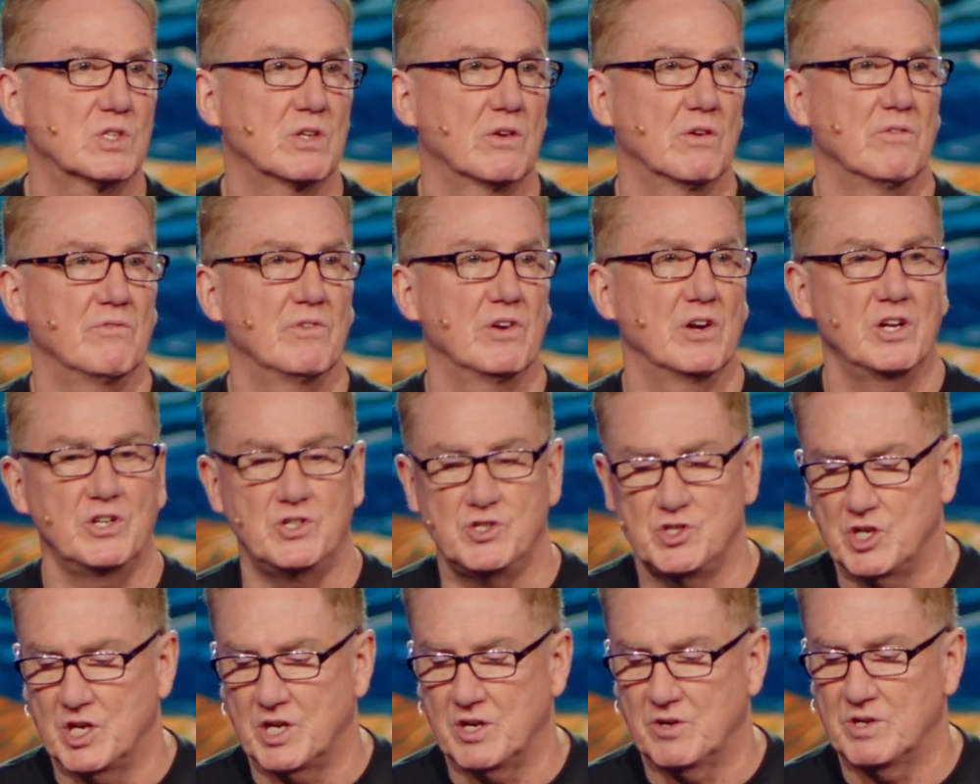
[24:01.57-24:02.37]
They were very
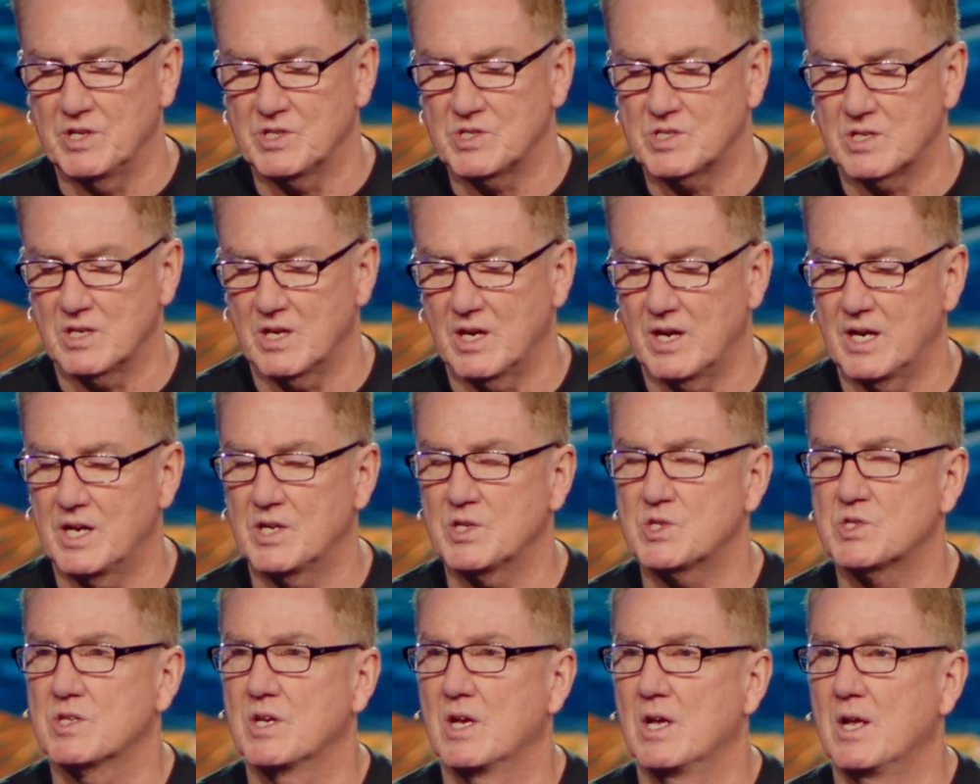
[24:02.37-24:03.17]
generous to
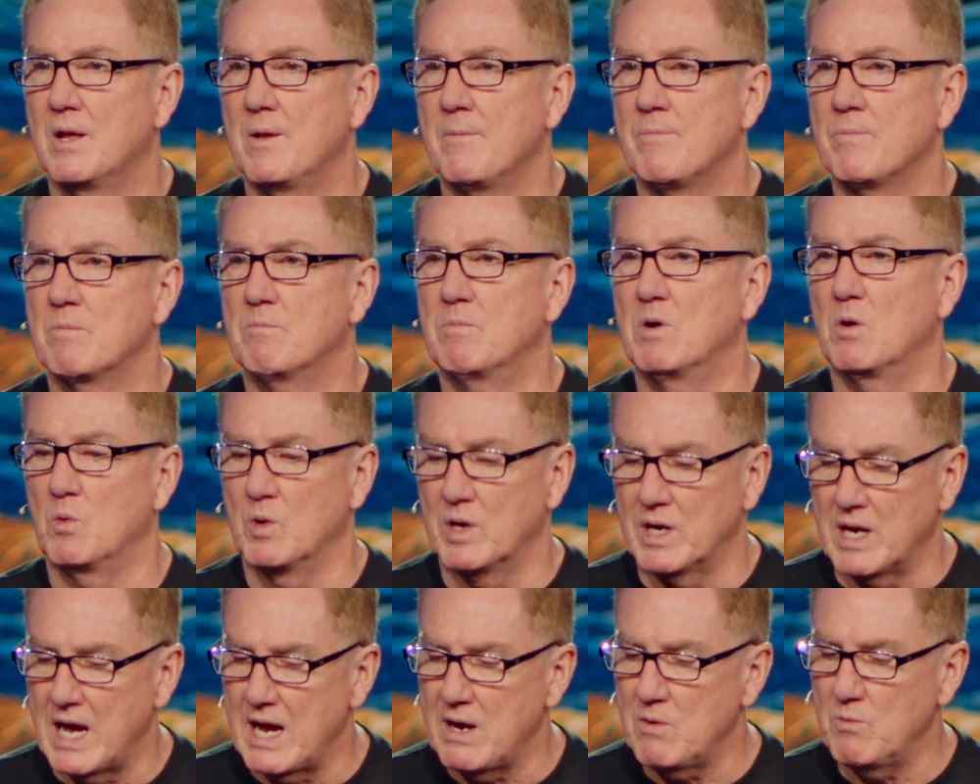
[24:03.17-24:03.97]
us. But
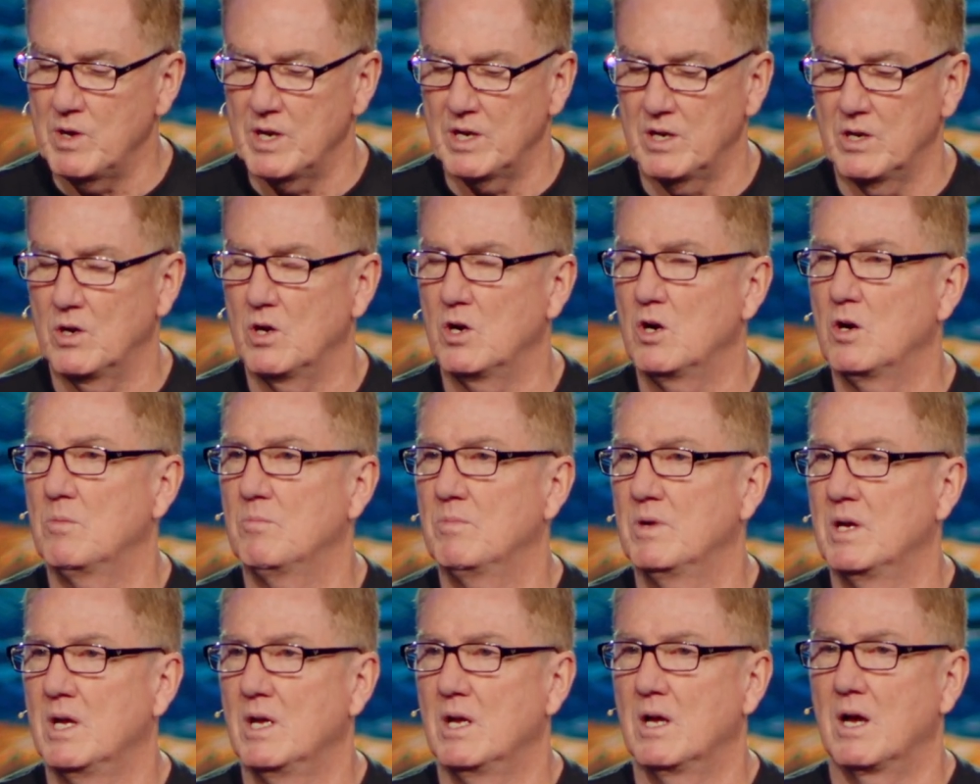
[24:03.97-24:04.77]
when I went
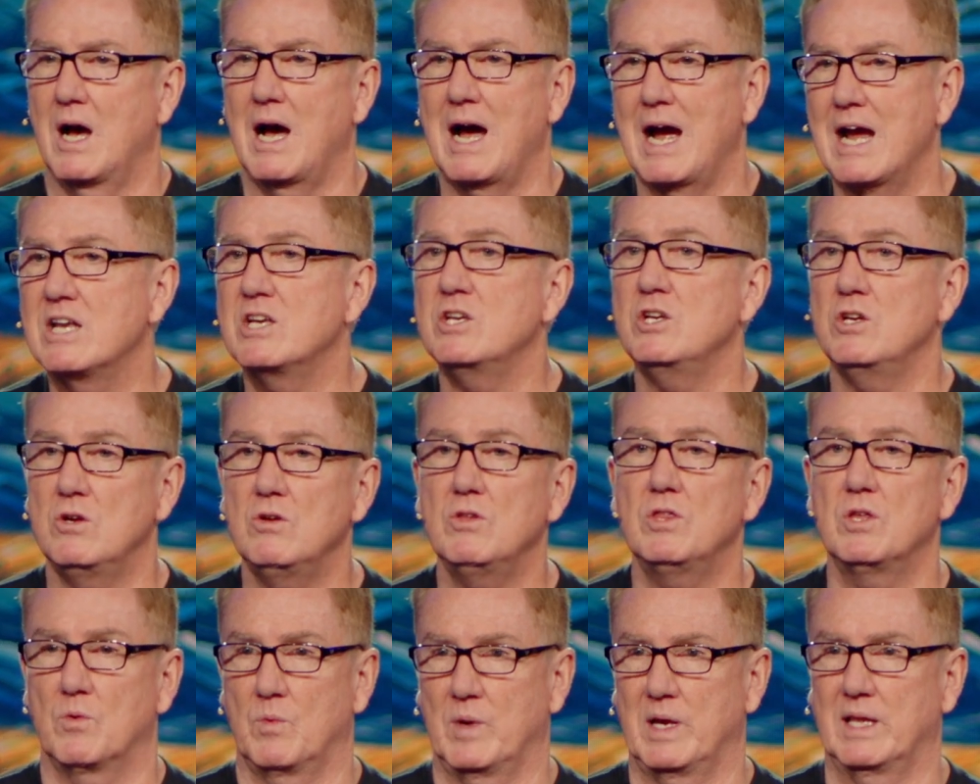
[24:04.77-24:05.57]
home, I
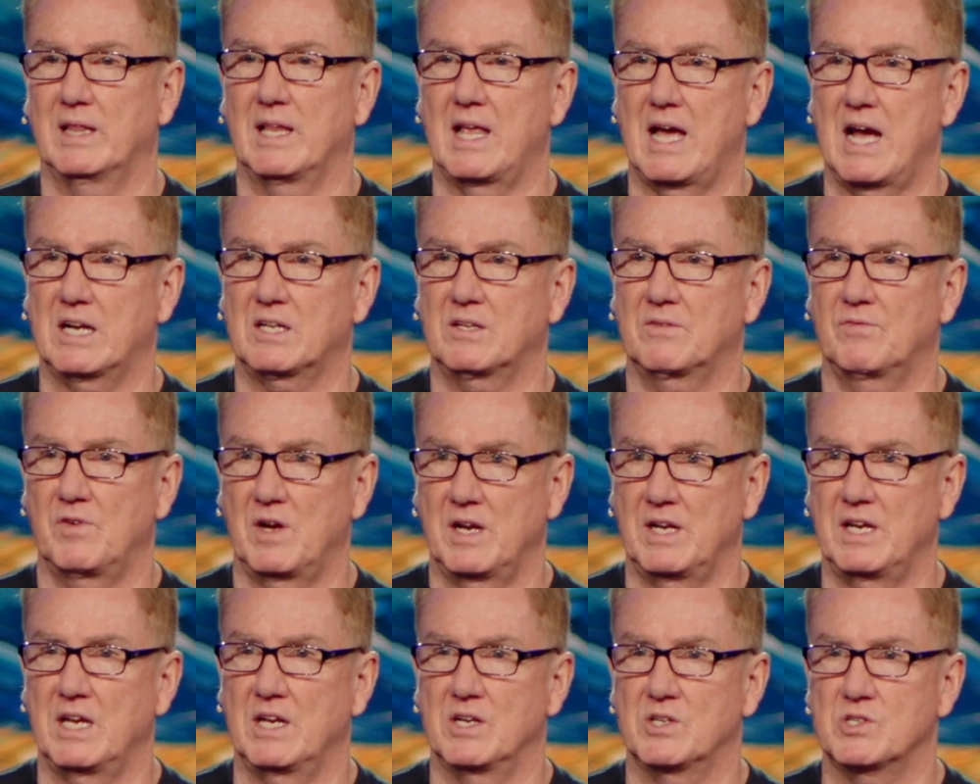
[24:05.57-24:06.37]
knew that we lacked
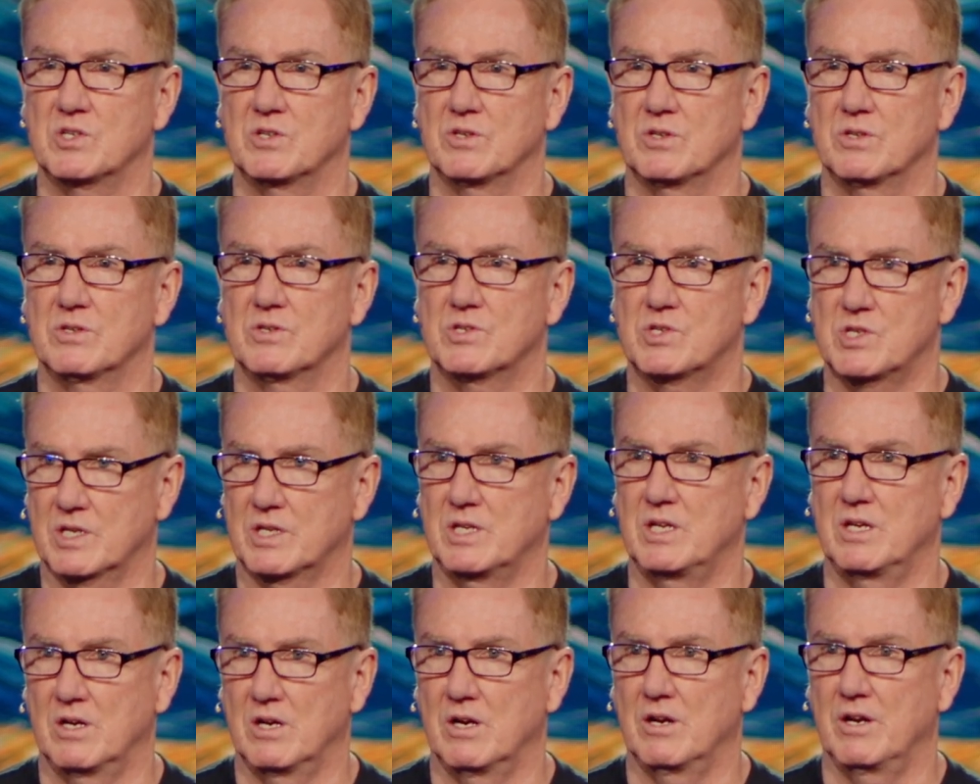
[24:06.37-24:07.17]
financial
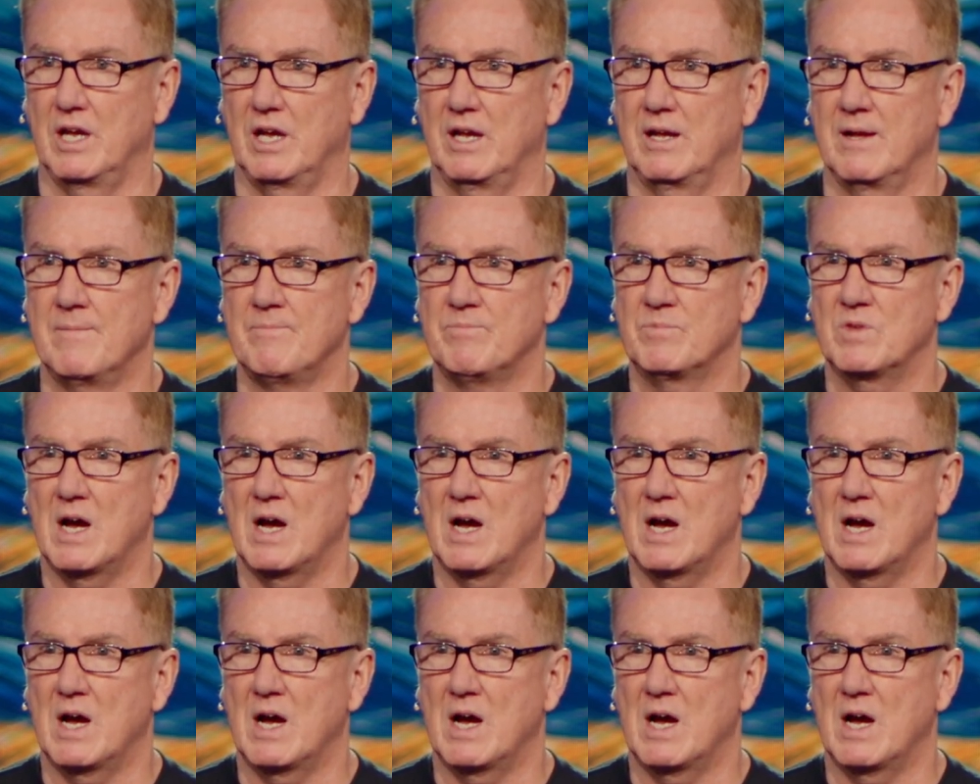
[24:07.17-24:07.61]
security.